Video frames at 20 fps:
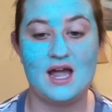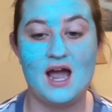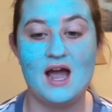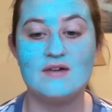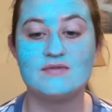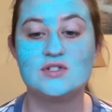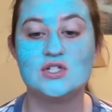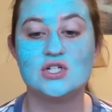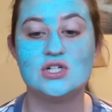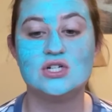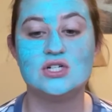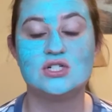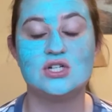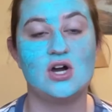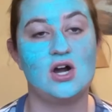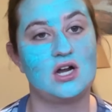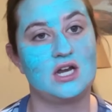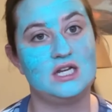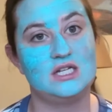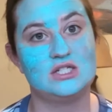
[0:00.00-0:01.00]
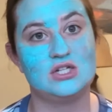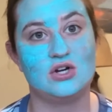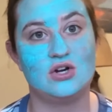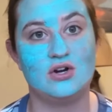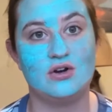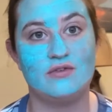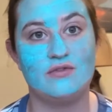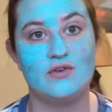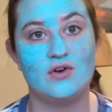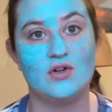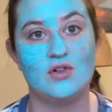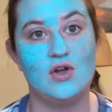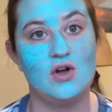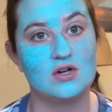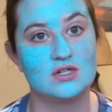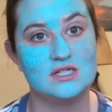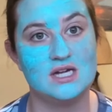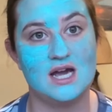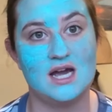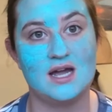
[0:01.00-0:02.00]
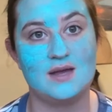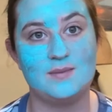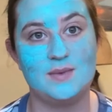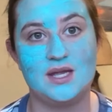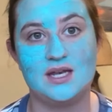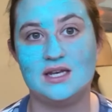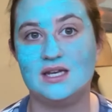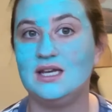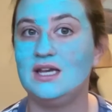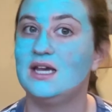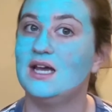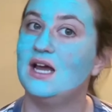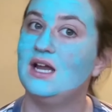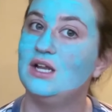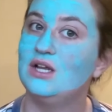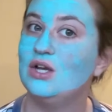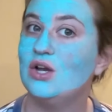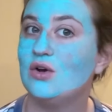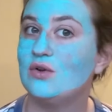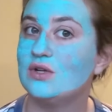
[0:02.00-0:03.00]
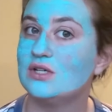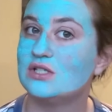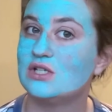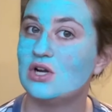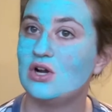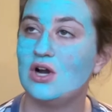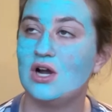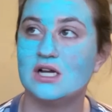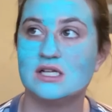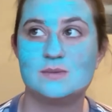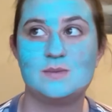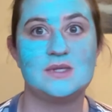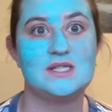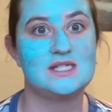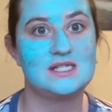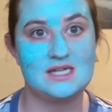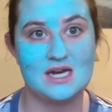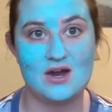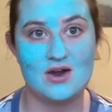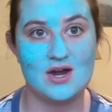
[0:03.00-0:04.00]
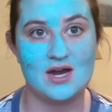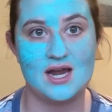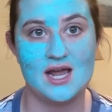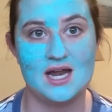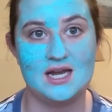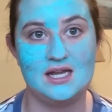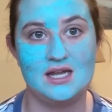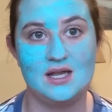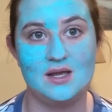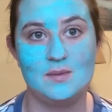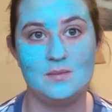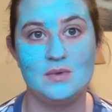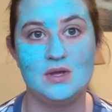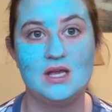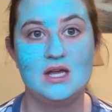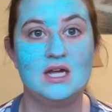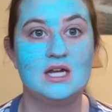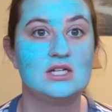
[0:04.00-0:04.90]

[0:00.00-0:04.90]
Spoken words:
After talking to her for a long time, and he kind of noticed her husband staring at him,